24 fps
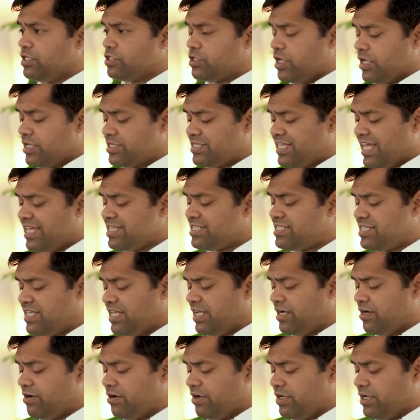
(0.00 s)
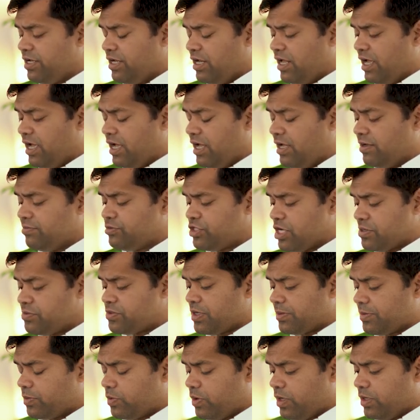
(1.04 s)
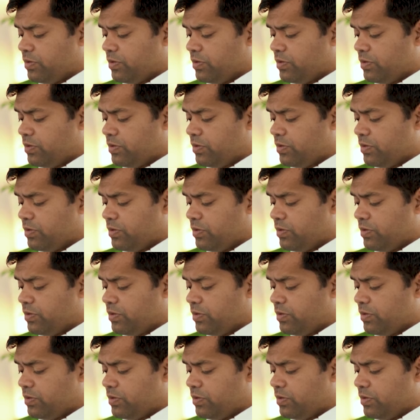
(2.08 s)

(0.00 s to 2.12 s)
So it says here in uh, James chapter